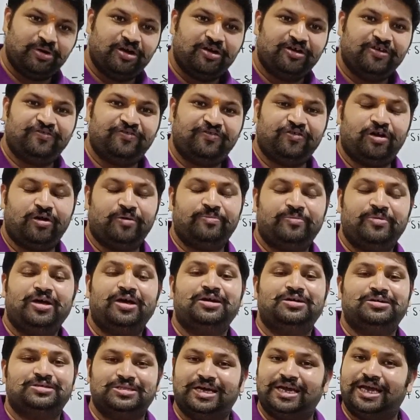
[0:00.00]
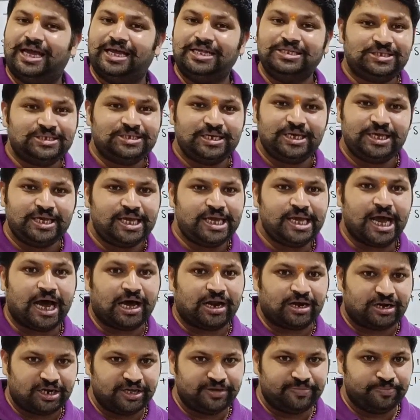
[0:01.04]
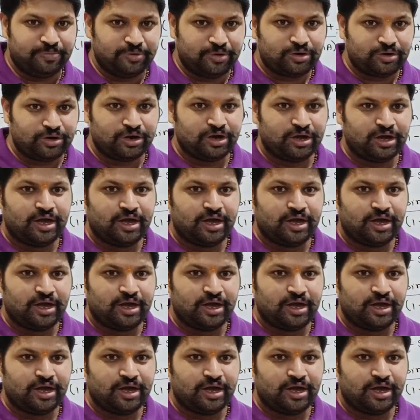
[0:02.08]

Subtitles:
from the NCERT book